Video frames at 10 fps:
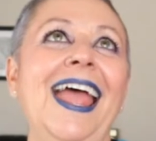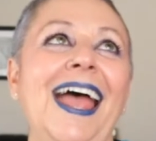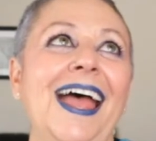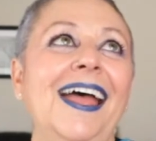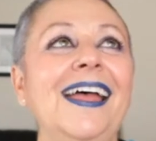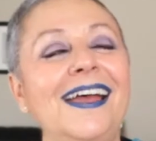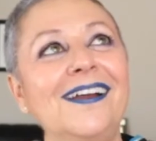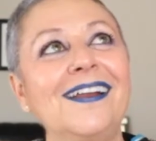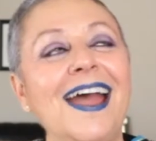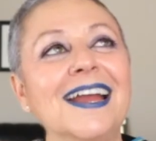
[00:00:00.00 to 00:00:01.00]

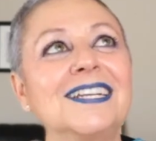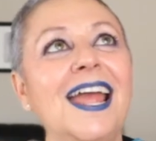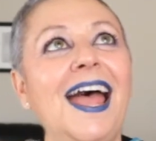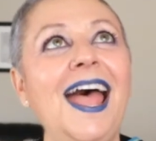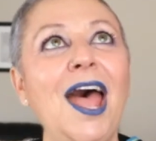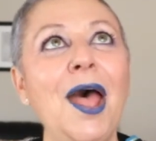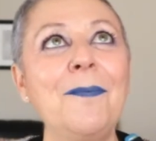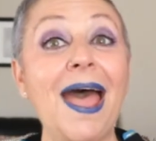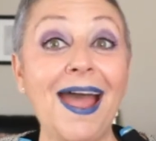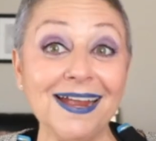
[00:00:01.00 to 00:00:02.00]
Oh gosh.
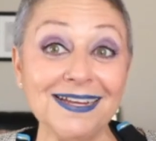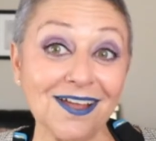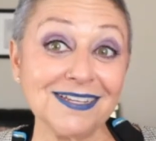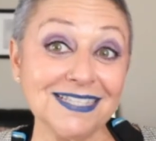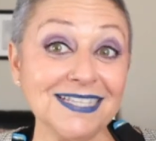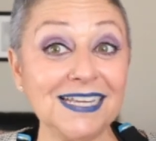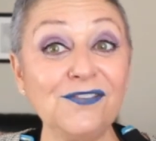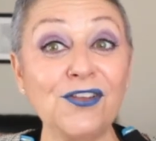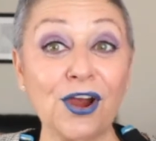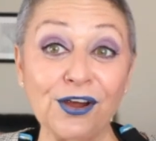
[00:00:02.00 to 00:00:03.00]
Um, I saw
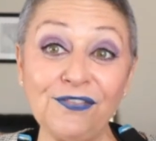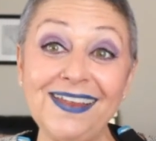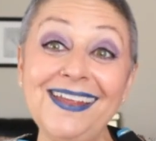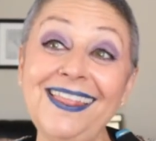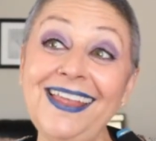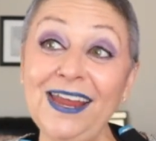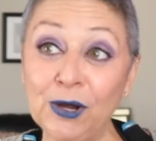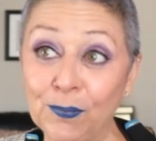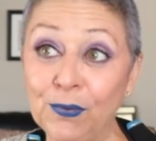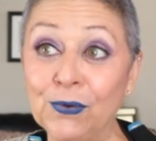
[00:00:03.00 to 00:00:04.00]
Steve Garvey in the
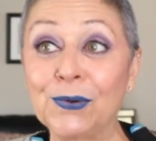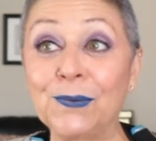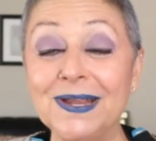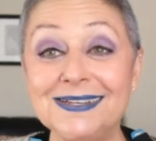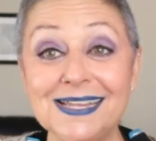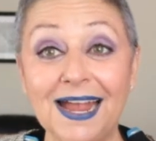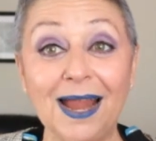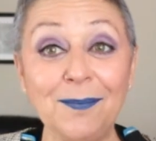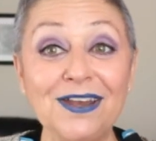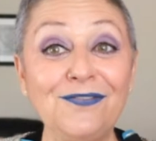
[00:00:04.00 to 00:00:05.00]
airport one
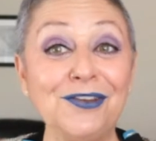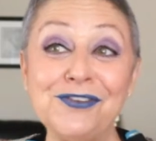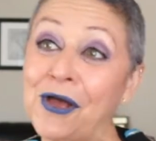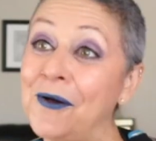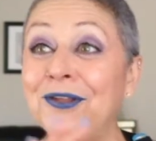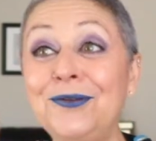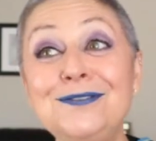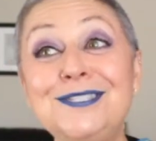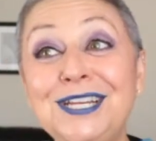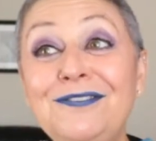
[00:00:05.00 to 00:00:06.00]
time. And if you don't know
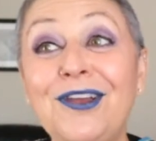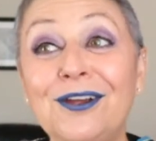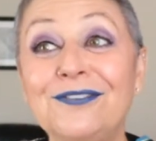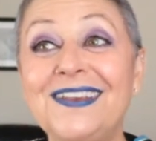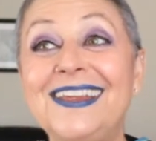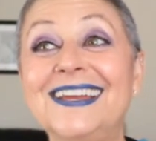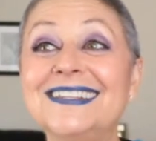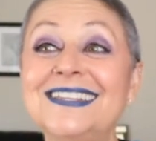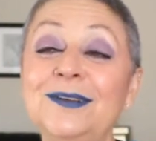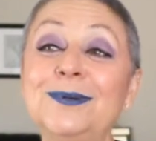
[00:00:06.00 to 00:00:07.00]
who Steve Garvey
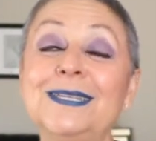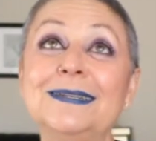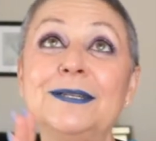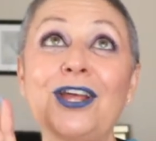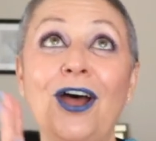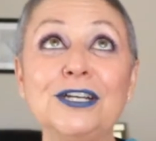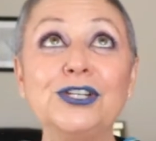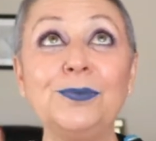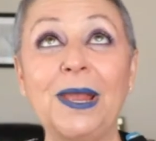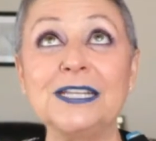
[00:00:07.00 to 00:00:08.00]
is, he was a
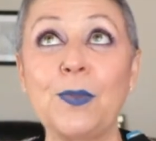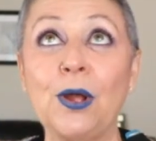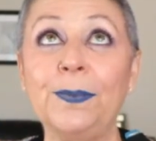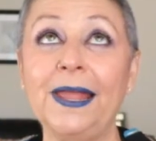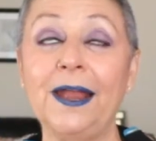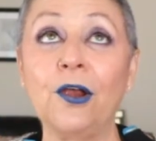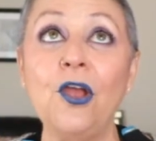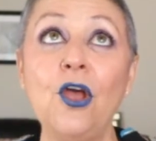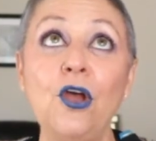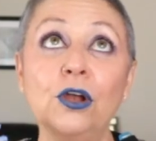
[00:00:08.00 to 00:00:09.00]
Dodger baseball player
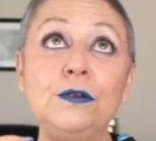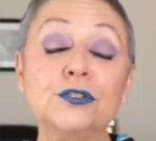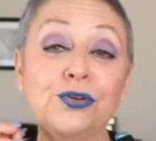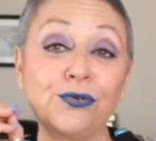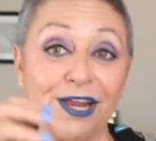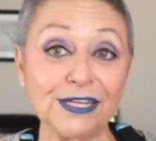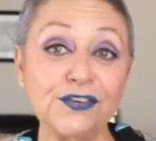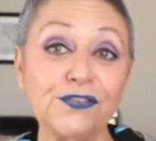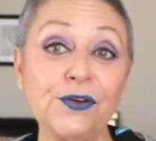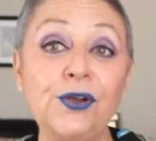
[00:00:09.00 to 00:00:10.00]
who
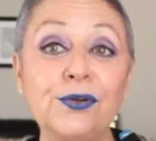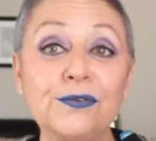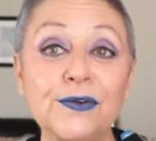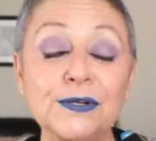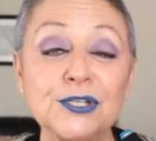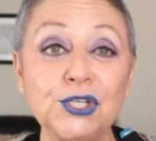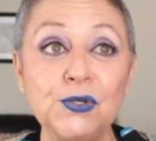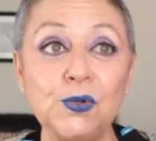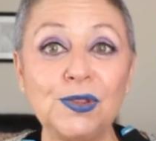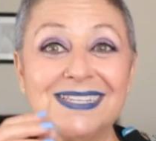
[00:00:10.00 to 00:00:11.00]
transferred over
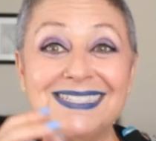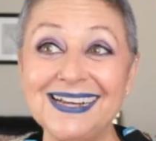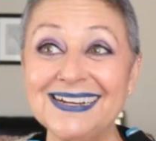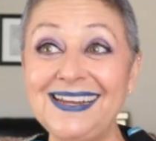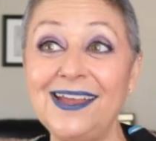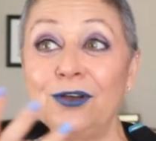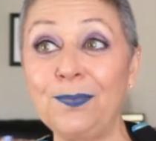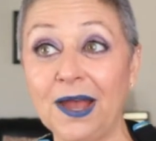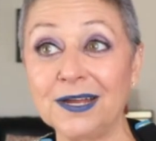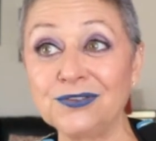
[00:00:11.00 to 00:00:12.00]
to the San Diego
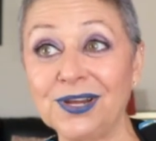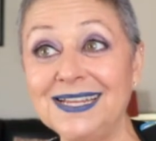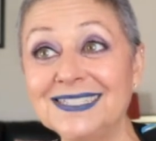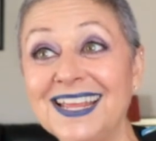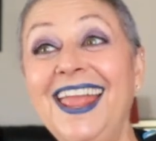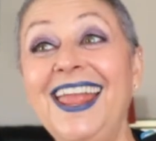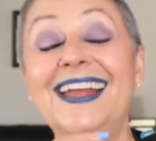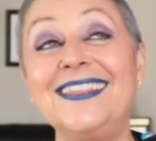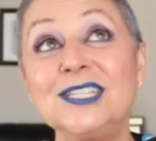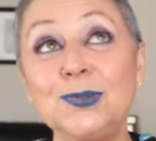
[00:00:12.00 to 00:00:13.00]
Padres.
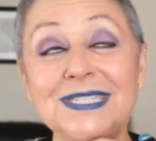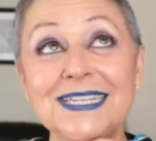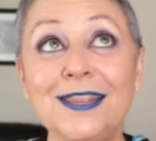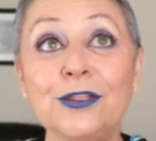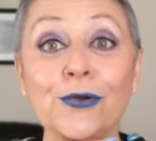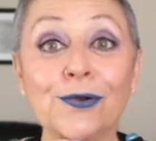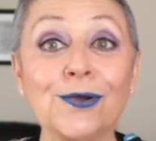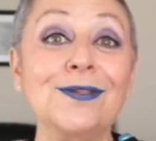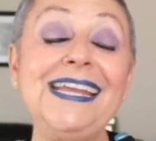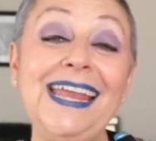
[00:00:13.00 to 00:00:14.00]
And this was in the
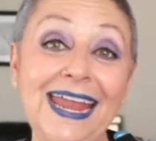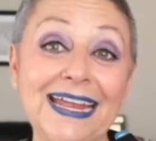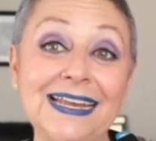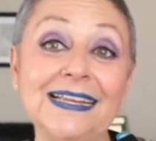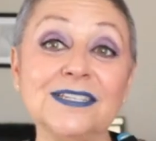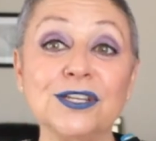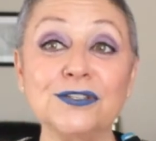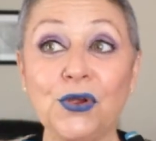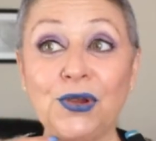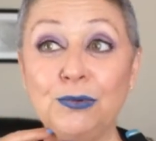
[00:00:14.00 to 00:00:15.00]
early 80s.
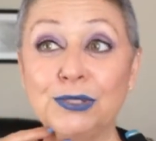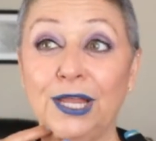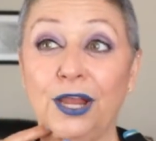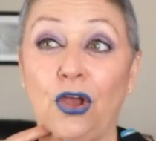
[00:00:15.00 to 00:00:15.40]
So he was like a